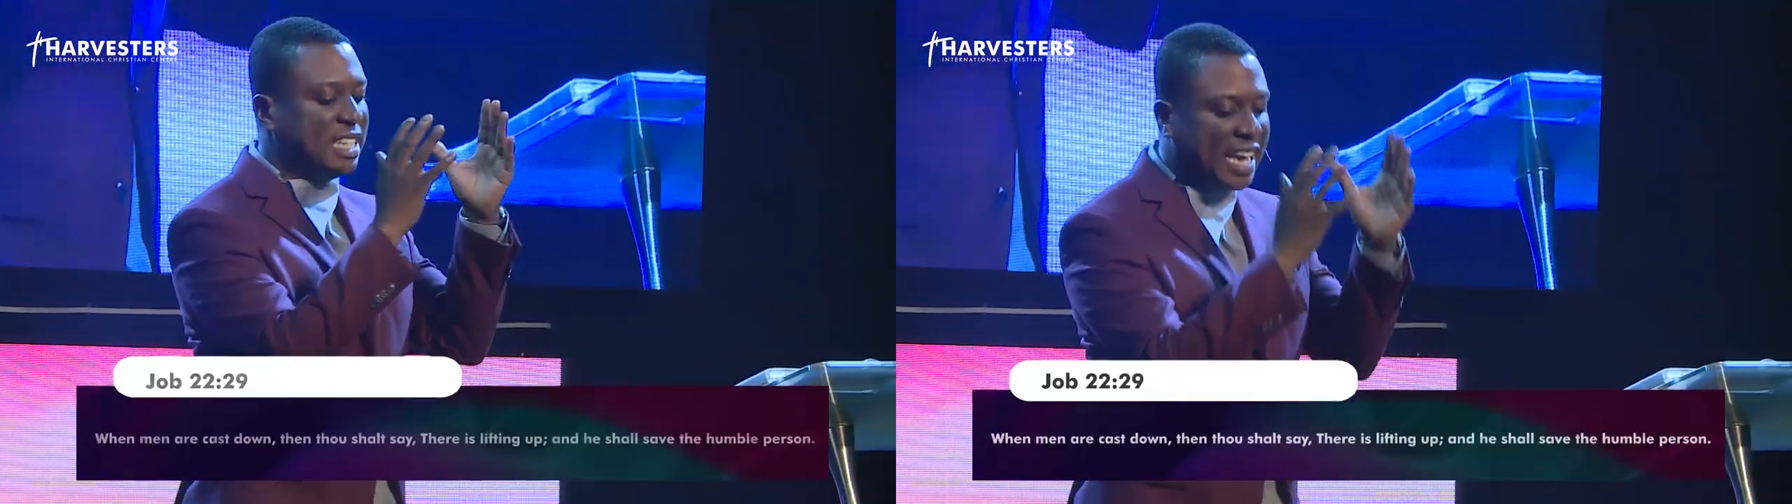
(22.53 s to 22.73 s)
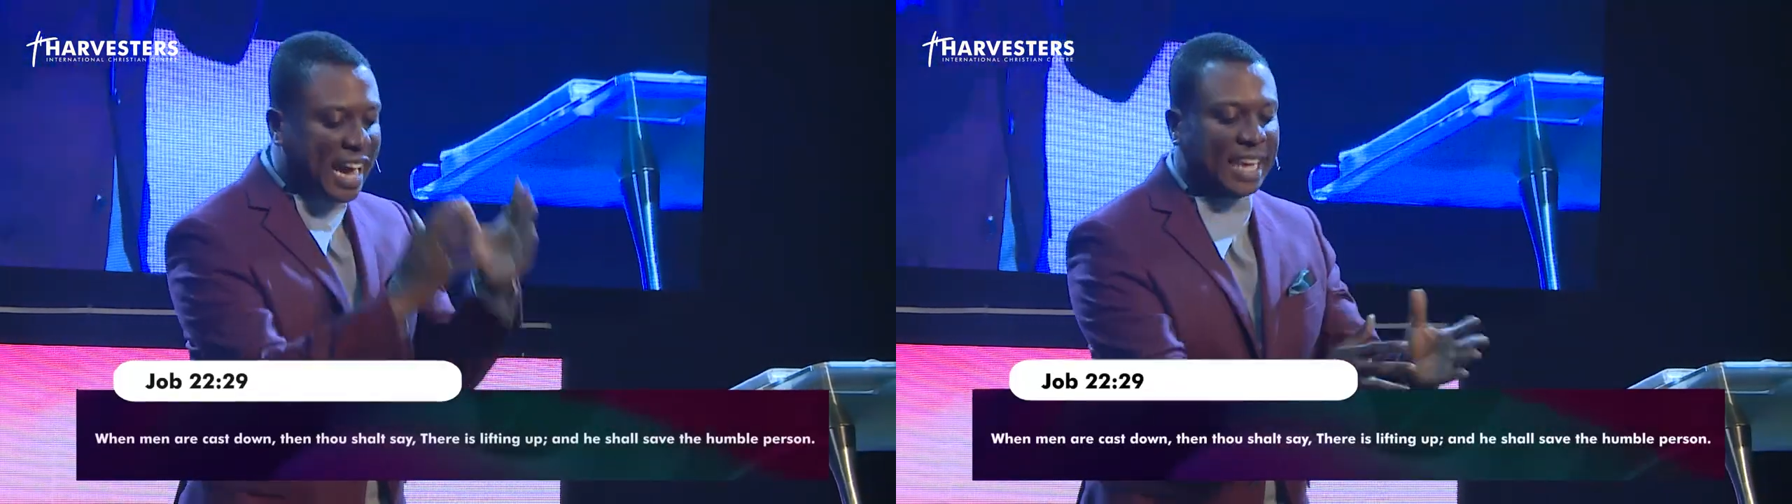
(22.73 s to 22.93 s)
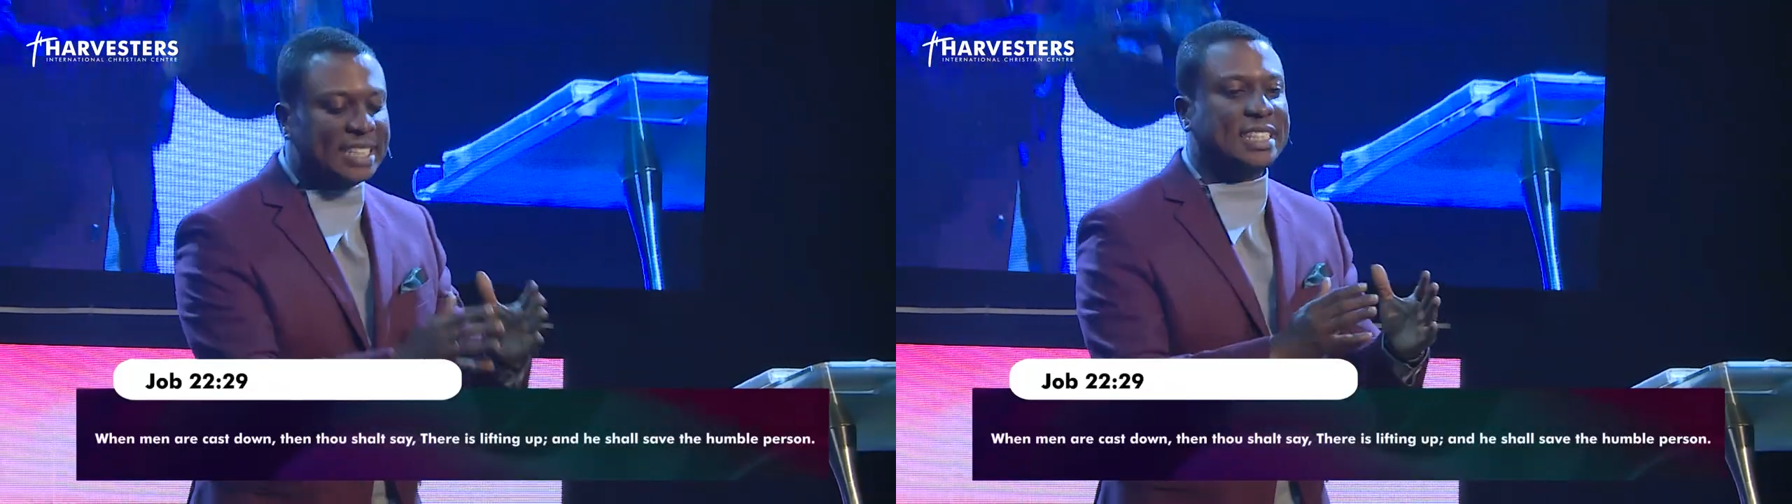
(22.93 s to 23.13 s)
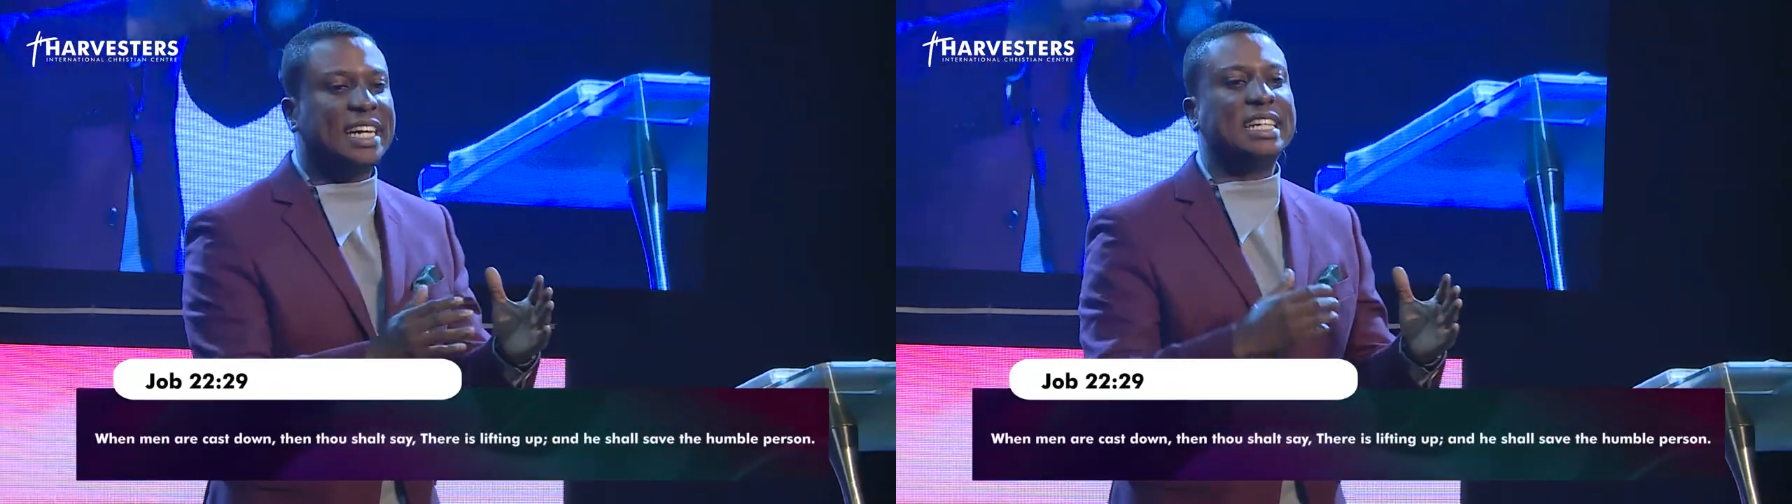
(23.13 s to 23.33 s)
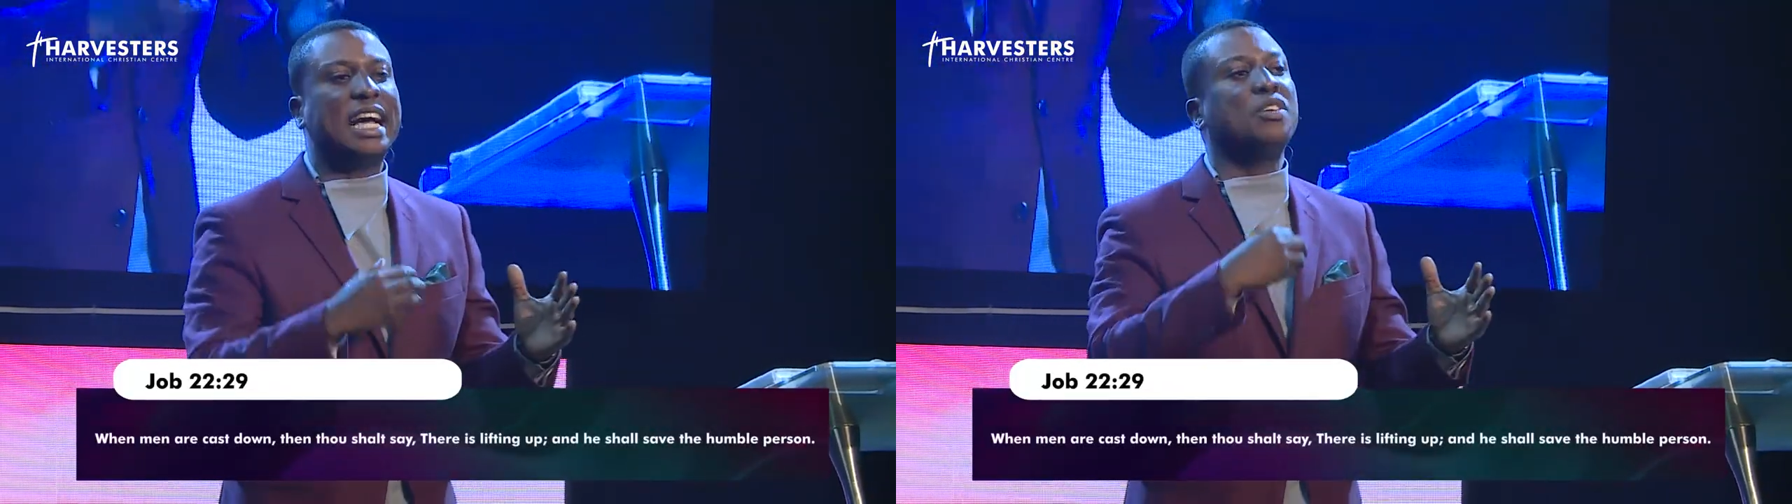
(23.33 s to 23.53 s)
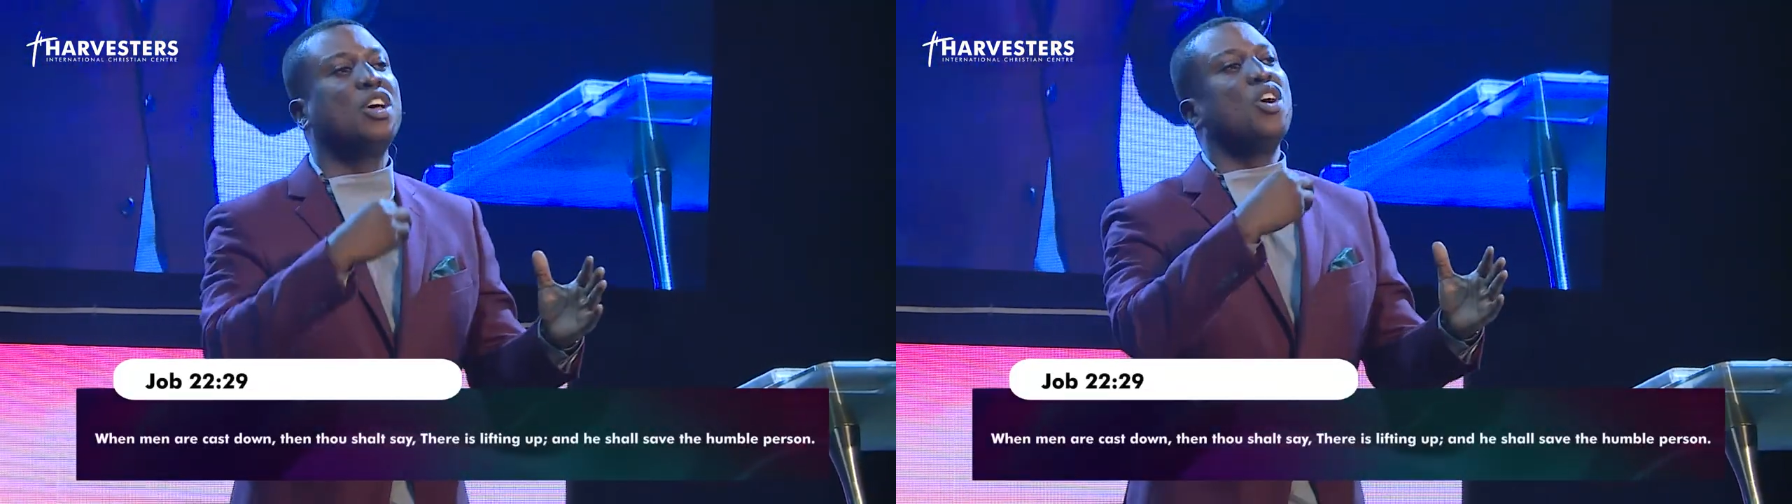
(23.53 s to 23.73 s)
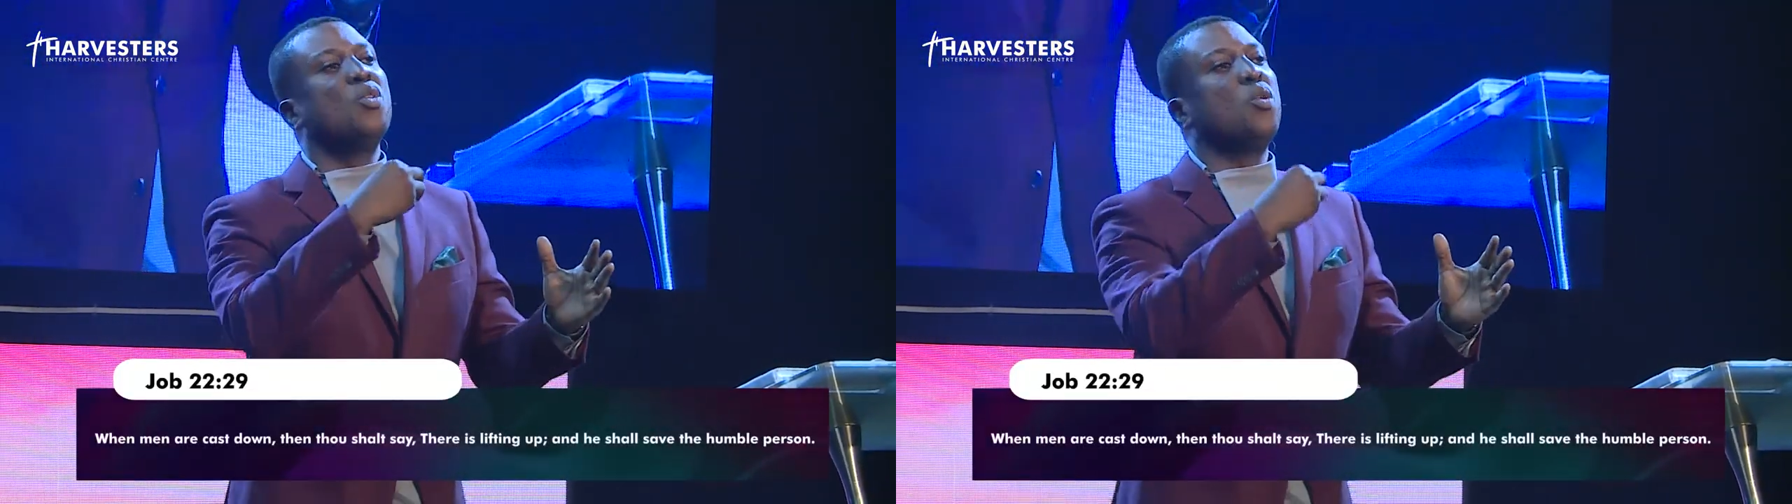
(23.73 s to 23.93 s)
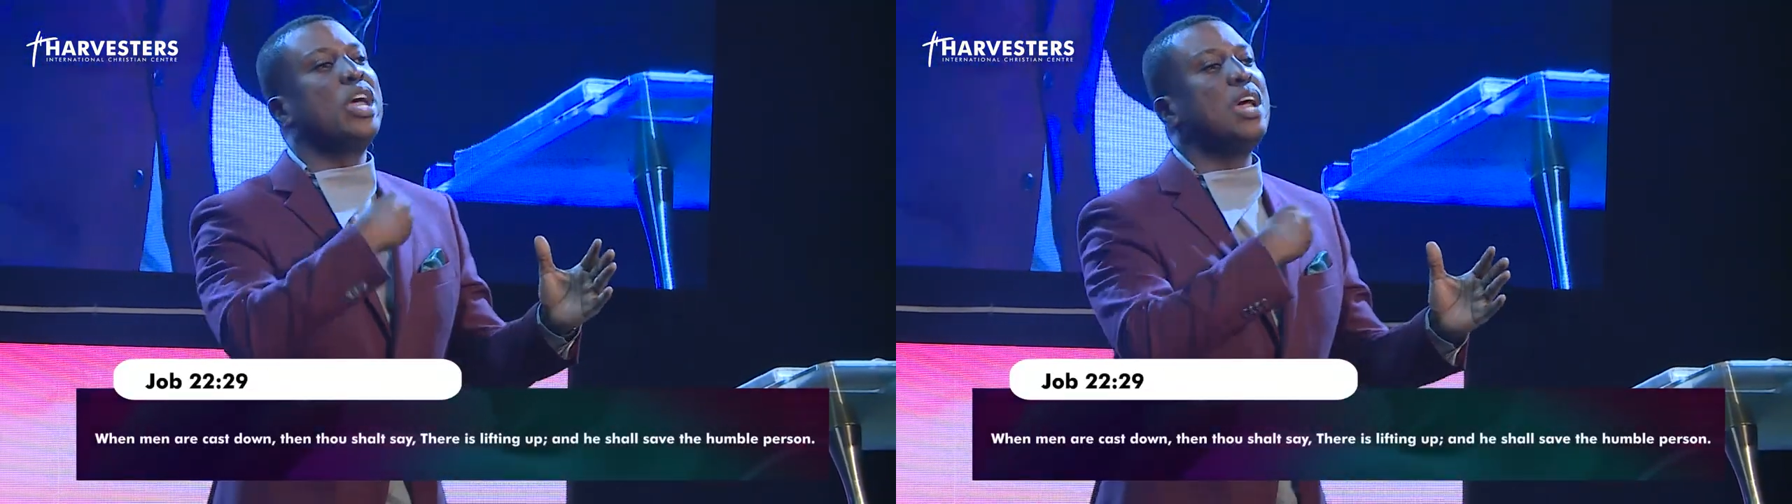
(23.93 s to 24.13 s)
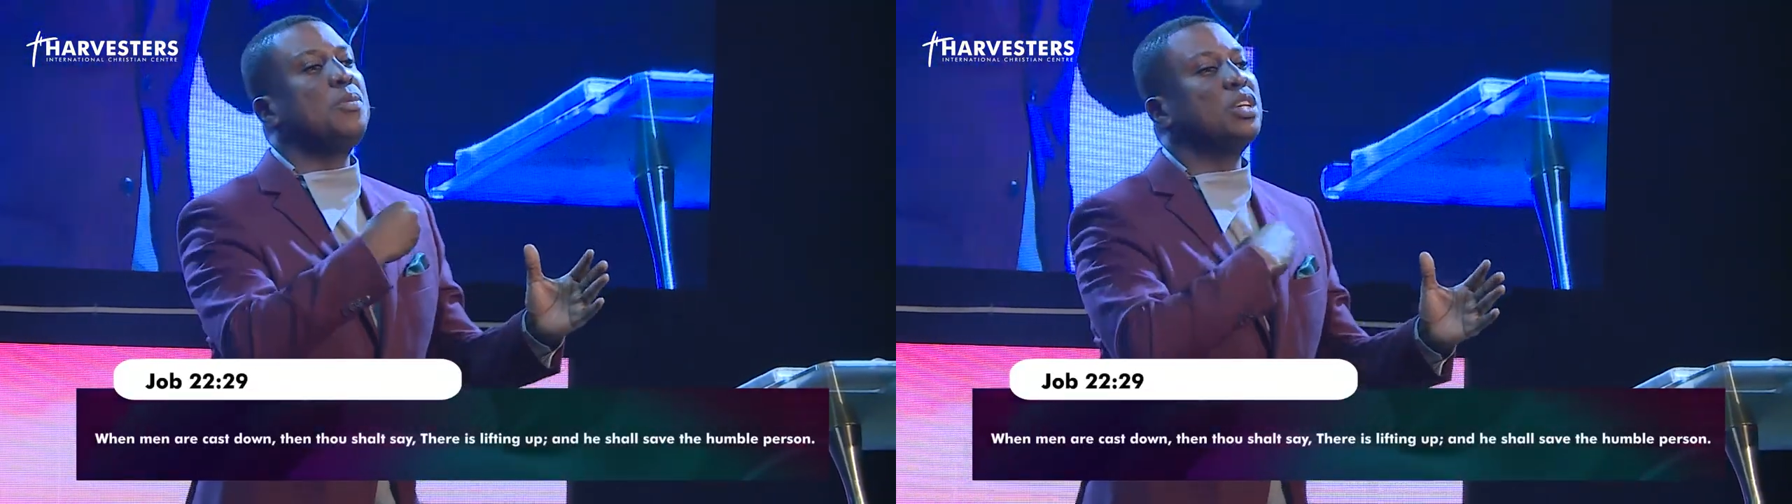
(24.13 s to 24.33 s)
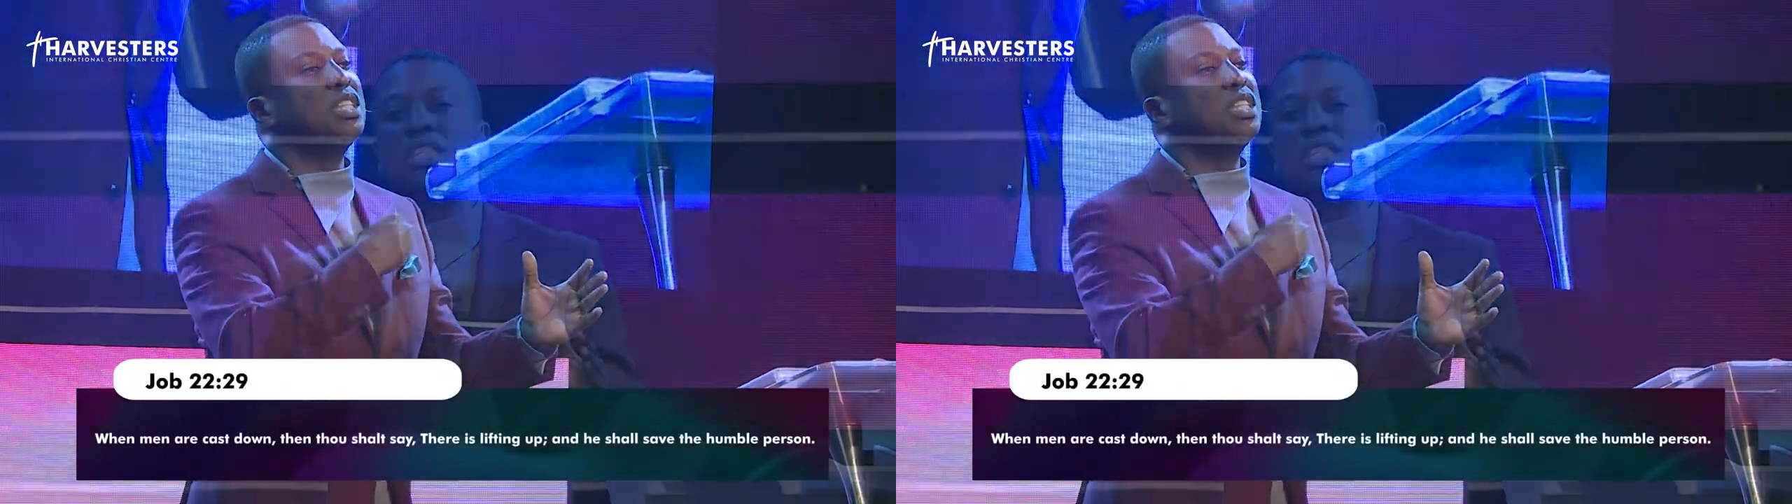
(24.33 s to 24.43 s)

a casting down, we will